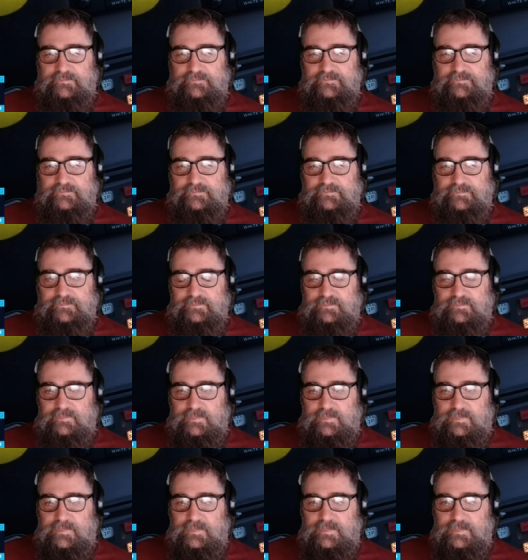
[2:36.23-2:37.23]

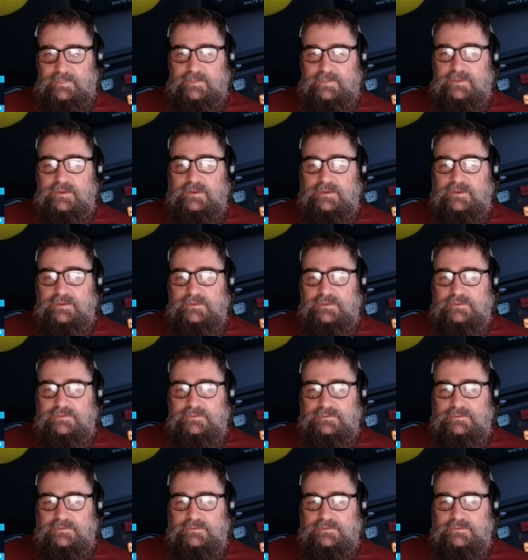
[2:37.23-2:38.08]
(silence)